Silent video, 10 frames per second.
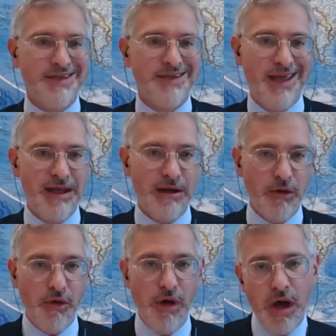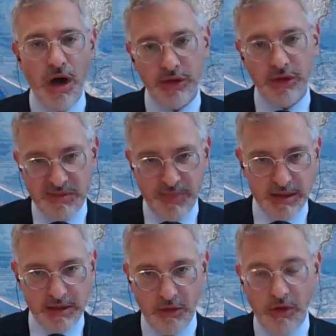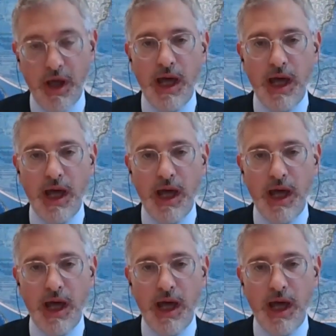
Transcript: the air law or the space law.